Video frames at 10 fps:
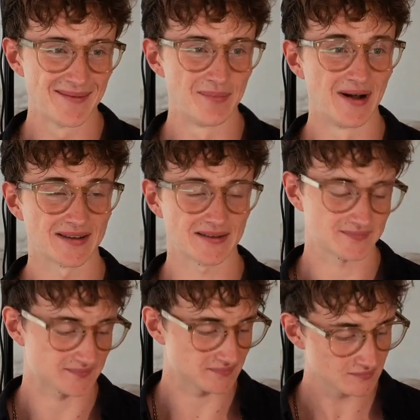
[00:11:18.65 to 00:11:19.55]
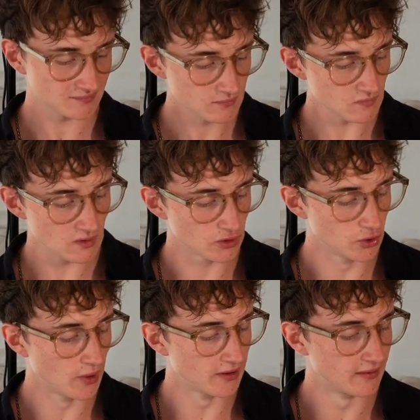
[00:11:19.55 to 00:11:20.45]
But you
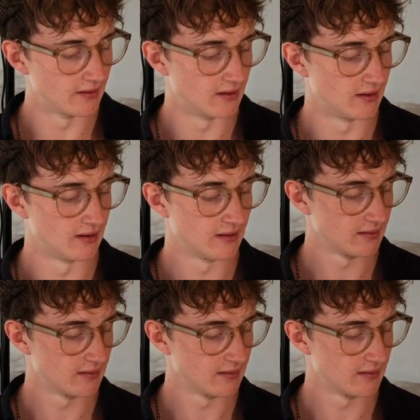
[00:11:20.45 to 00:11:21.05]
want to,